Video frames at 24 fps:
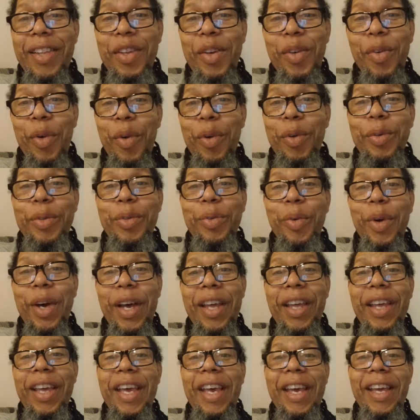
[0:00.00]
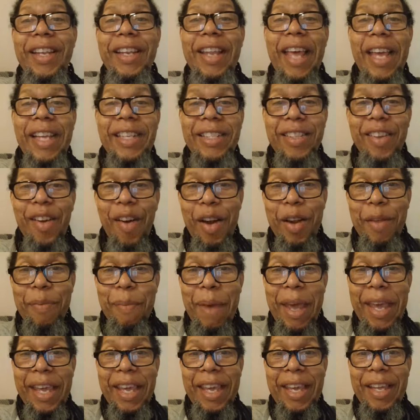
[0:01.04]
groups, what they started
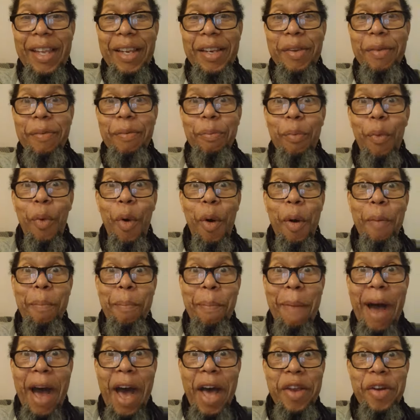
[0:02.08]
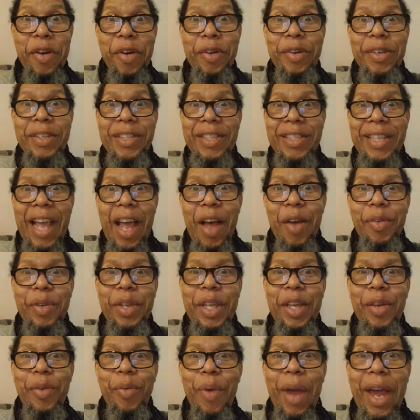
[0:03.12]
making more modern
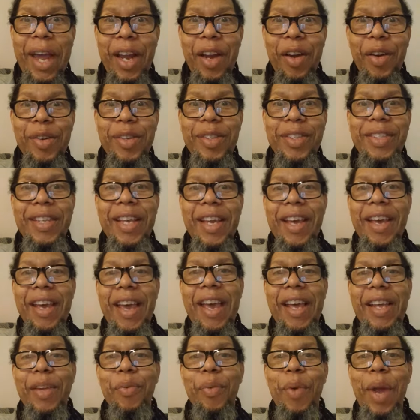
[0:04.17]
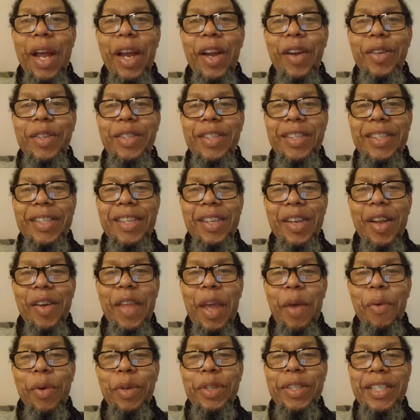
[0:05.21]
sounding records and records, you know,
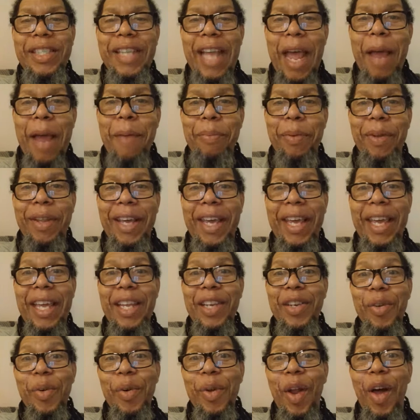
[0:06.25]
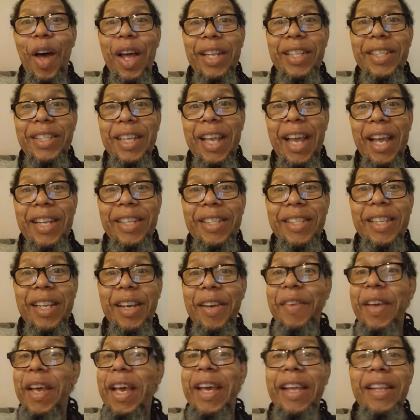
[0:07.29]
they were sampling and doing all this kind of
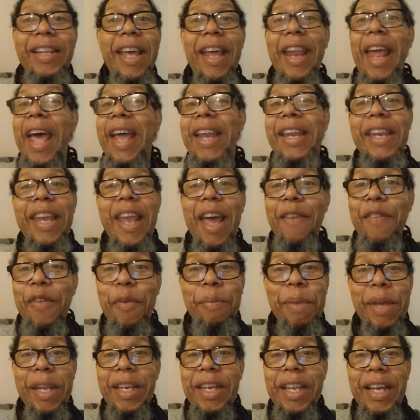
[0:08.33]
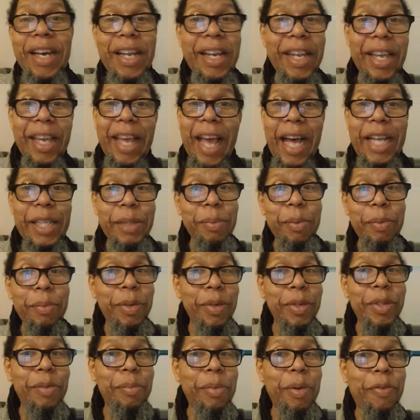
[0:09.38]
stuff that had never been done in gospel
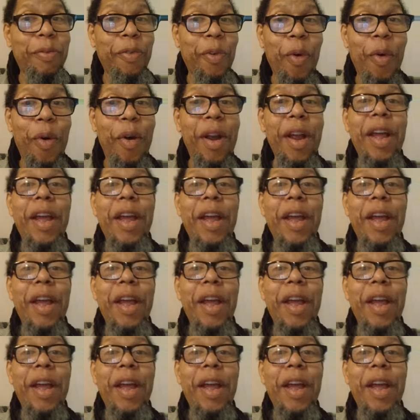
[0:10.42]
music before.